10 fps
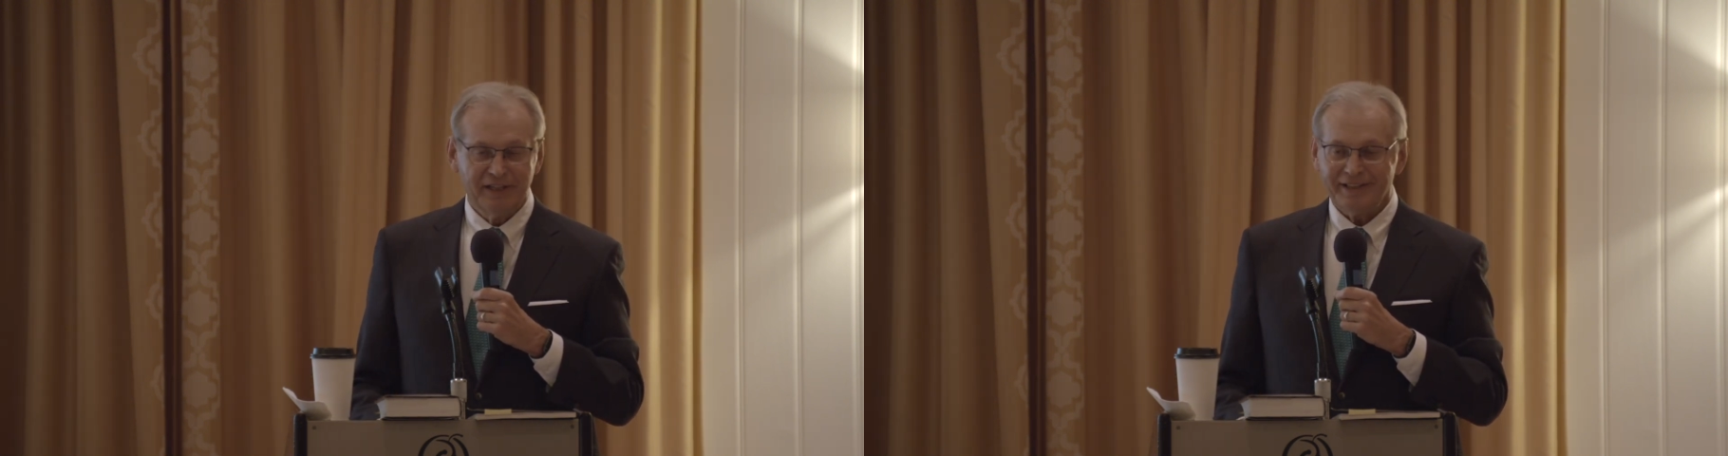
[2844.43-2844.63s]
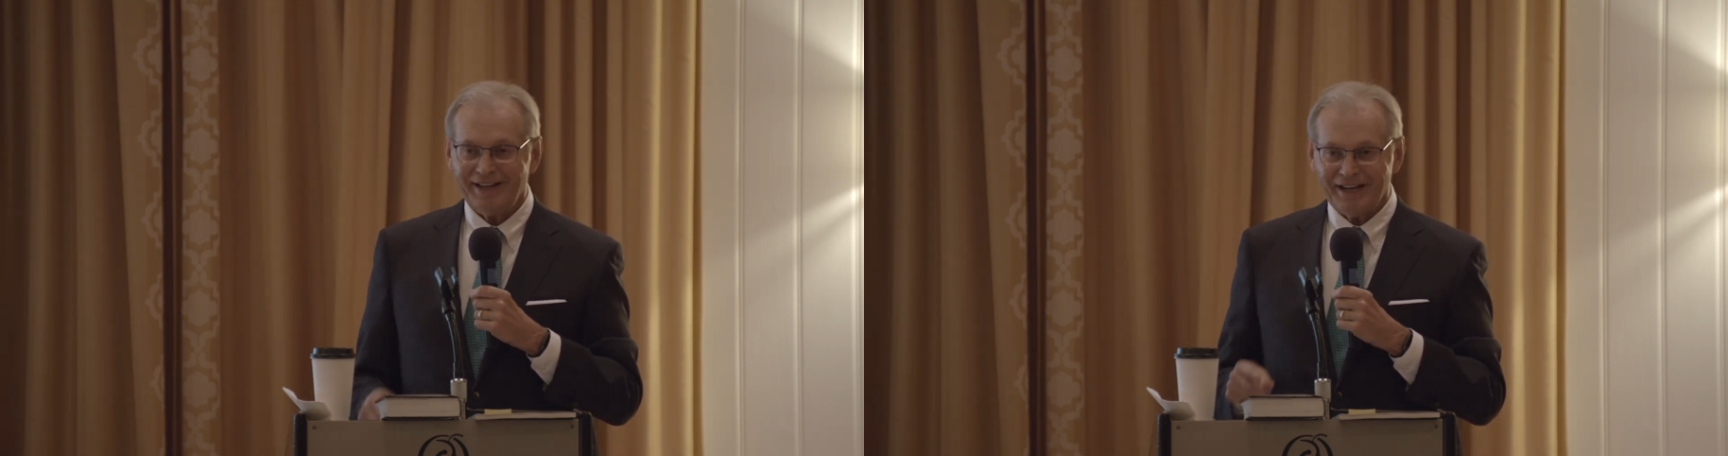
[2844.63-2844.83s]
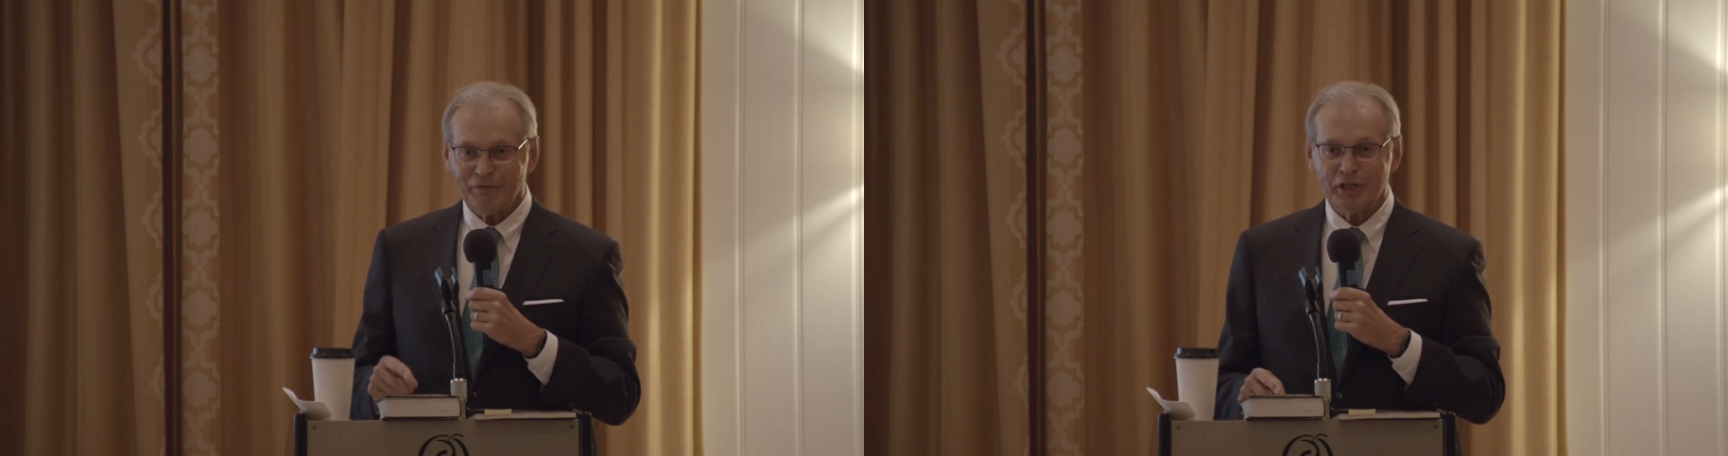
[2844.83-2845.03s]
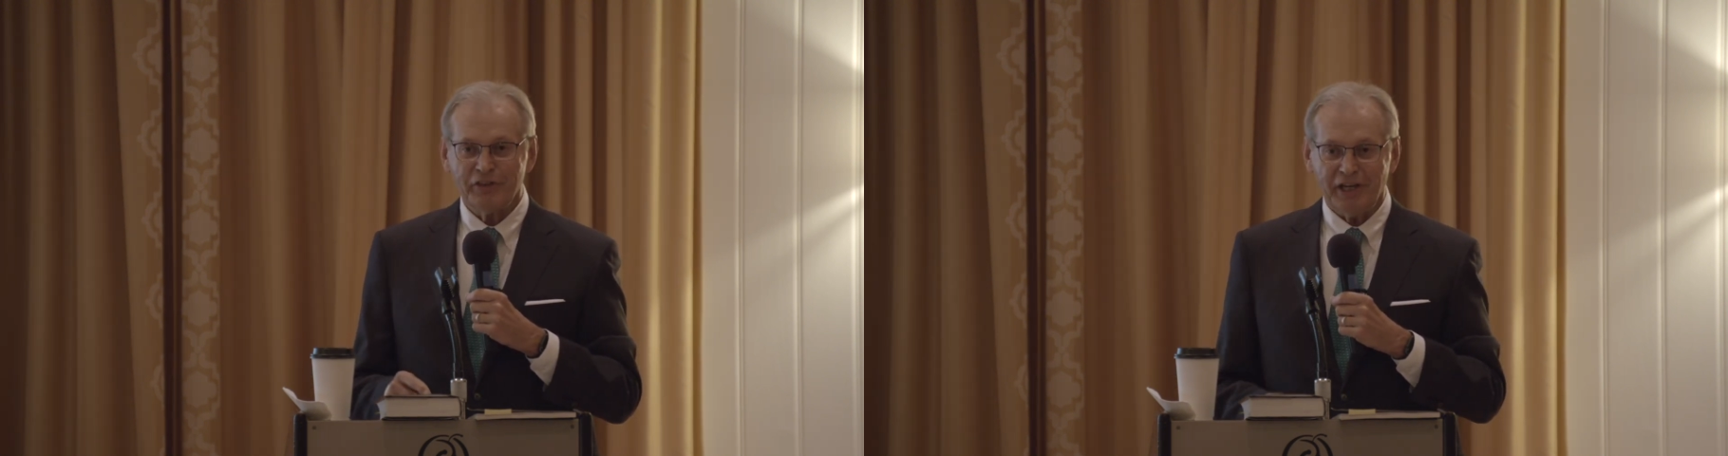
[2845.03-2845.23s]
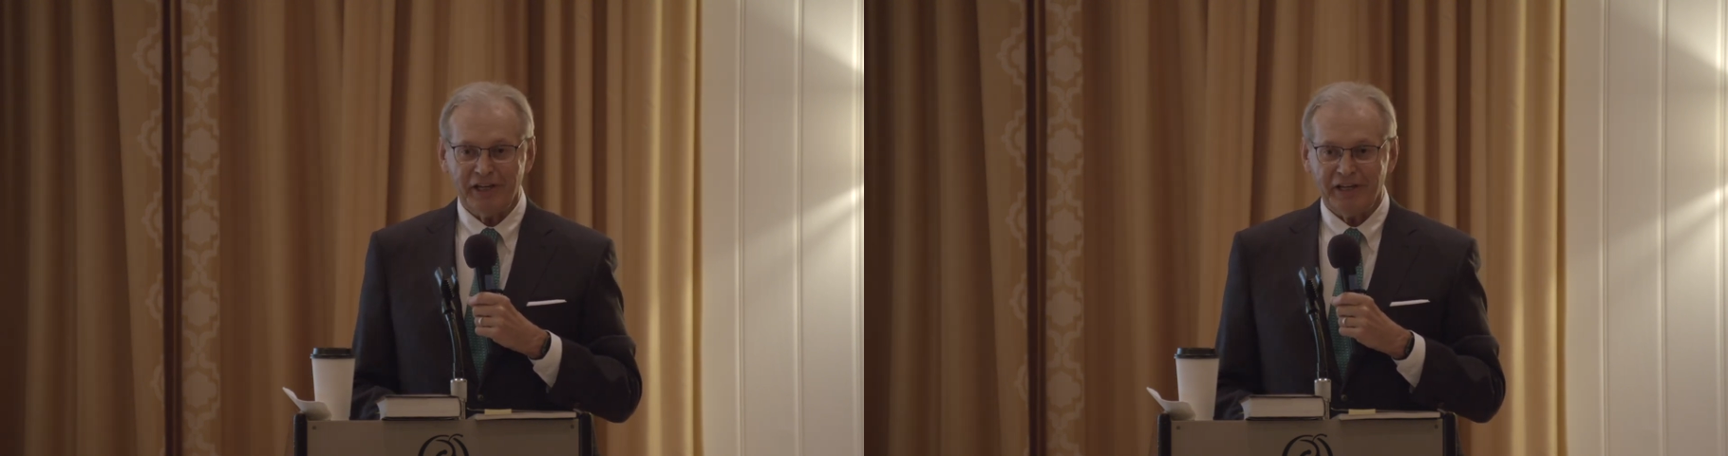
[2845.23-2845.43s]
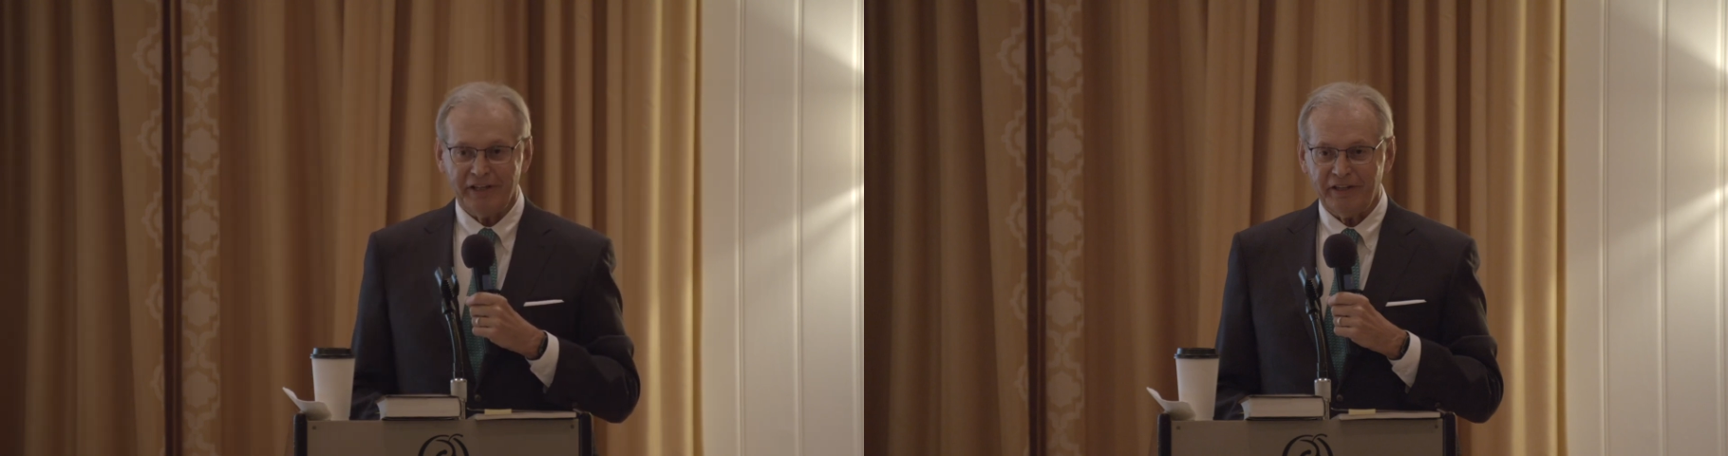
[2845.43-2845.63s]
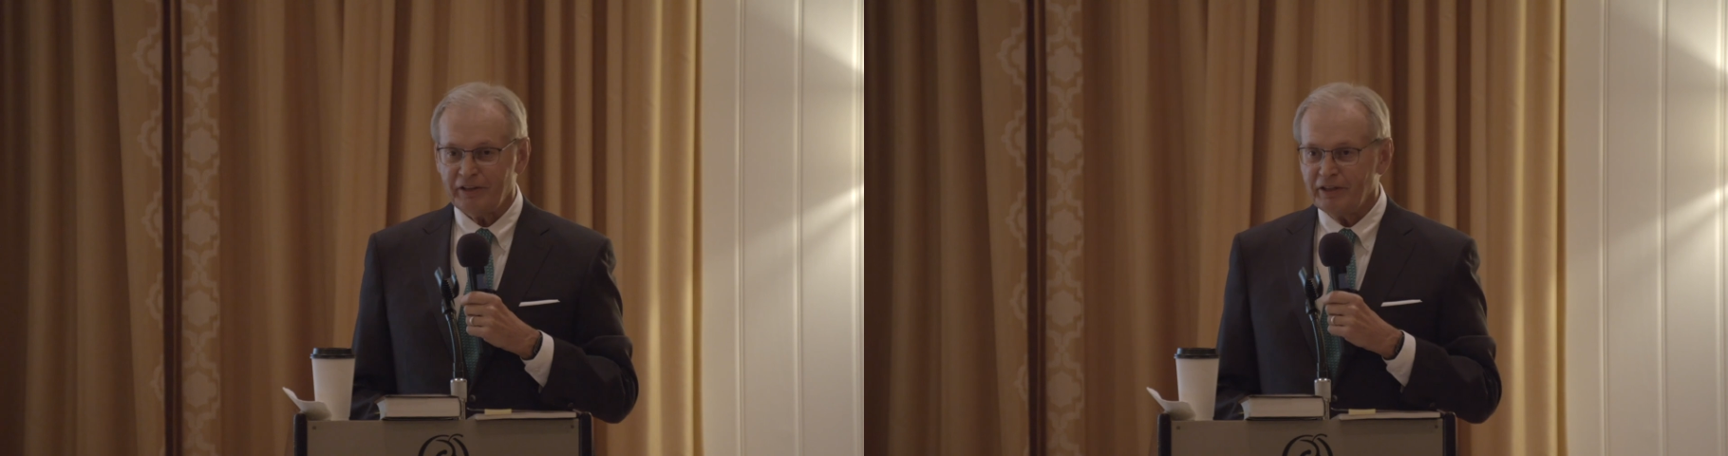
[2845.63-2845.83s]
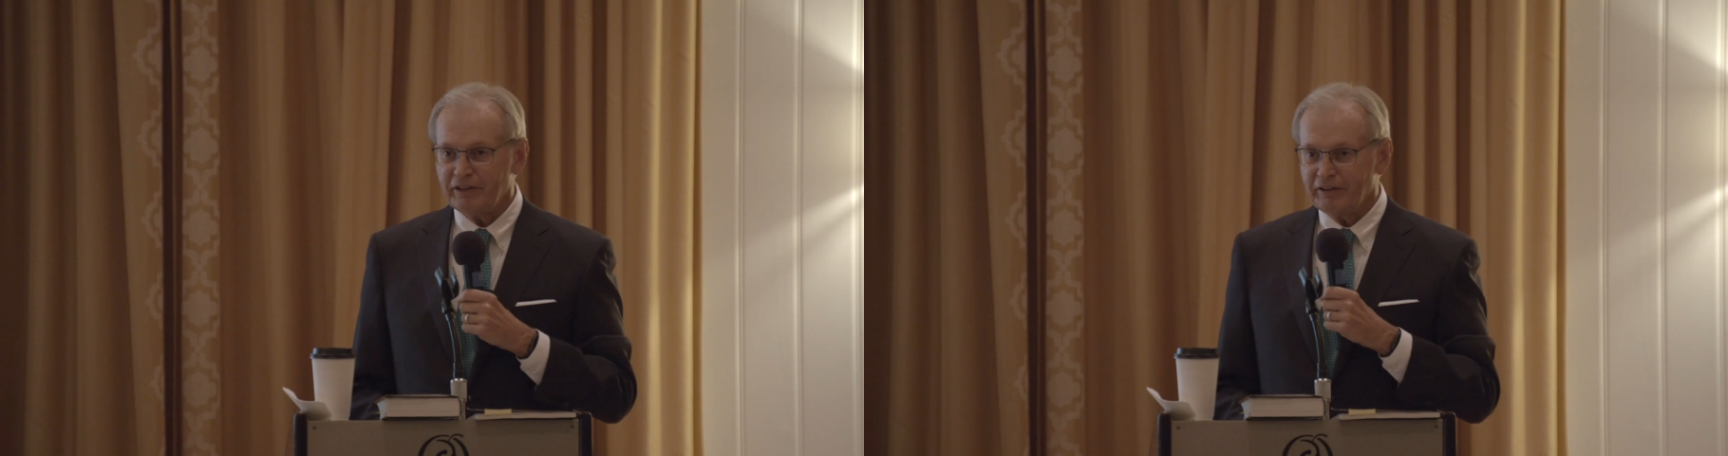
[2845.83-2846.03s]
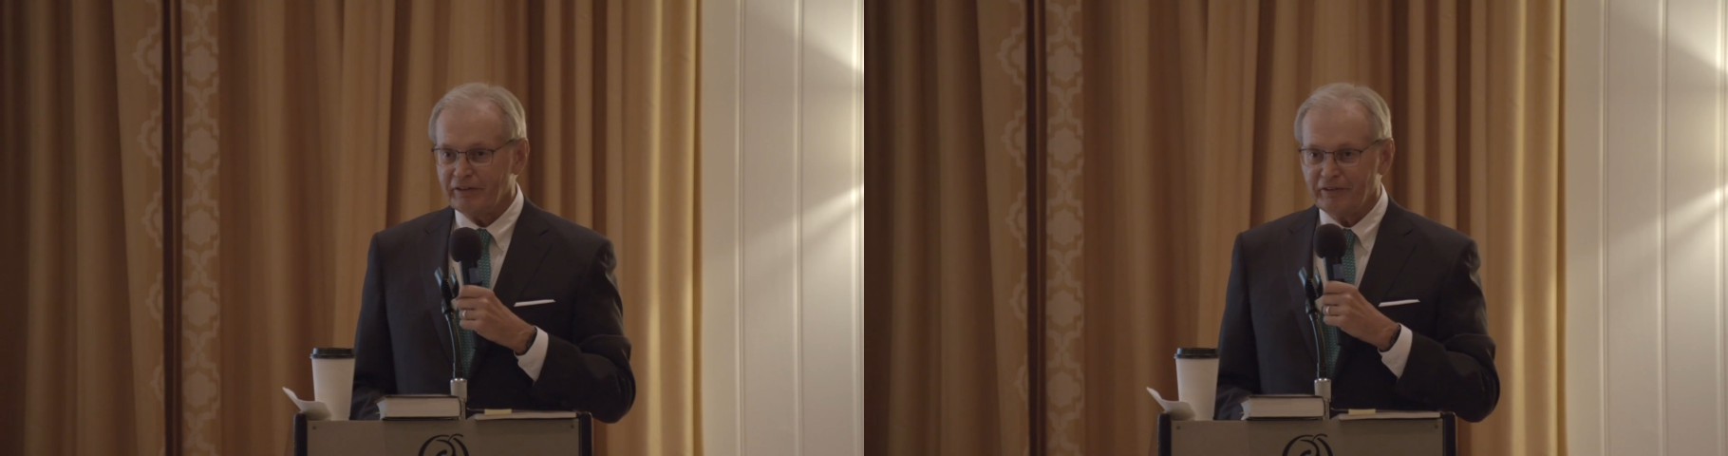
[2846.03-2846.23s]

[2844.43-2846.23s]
that everything in